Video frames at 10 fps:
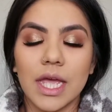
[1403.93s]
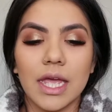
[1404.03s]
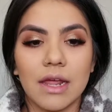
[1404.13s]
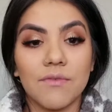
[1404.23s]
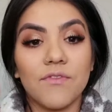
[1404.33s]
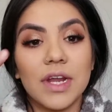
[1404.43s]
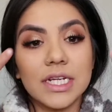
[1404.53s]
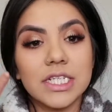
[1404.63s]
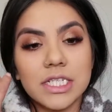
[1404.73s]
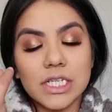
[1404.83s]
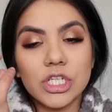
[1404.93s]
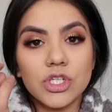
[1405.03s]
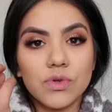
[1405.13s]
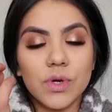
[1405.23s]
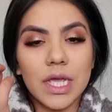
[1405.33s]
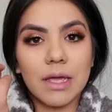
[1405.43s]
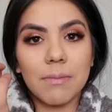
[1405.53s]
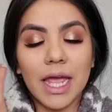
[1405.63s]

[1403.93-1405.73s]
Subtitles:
I had finished doing my